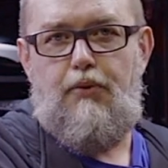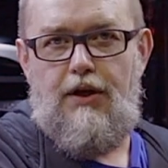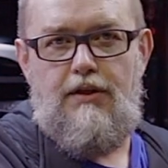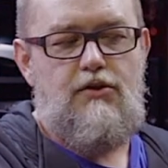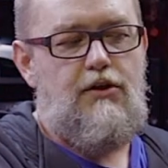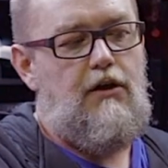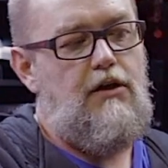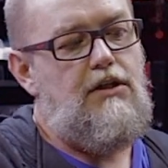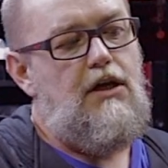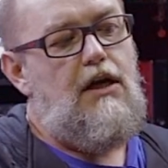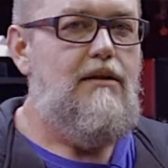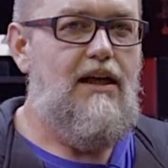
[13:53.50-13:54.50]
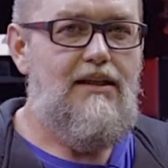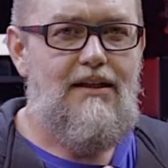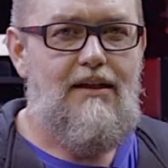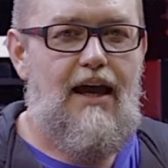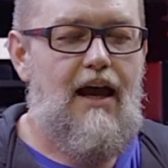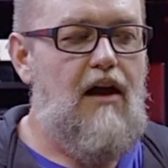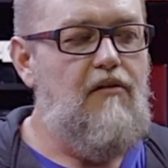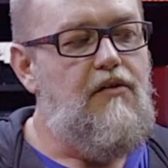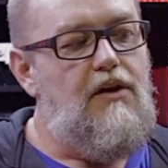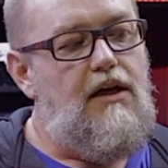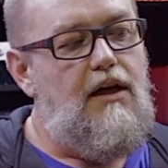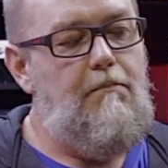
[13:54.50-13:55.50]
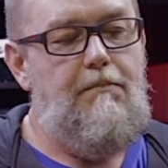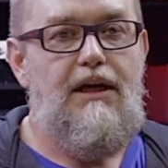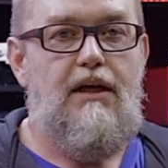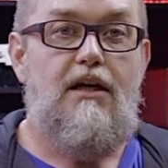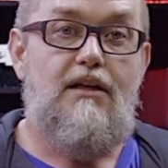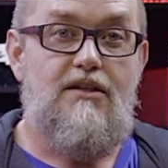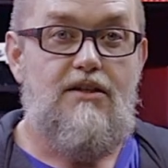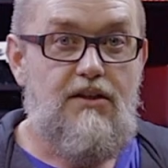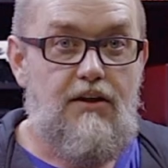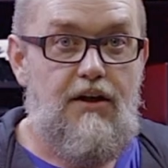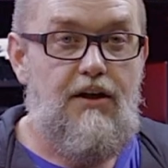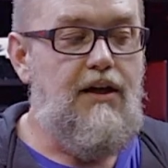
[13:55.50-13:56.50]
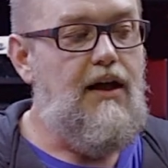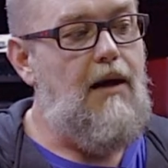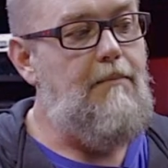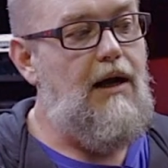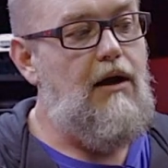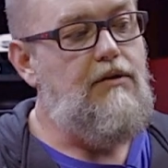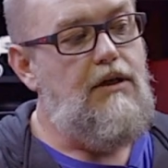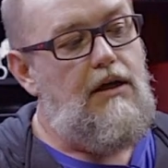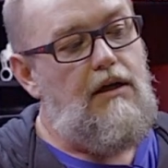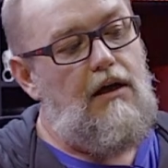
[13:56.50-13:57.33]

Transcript: printers doesn't have a big concern about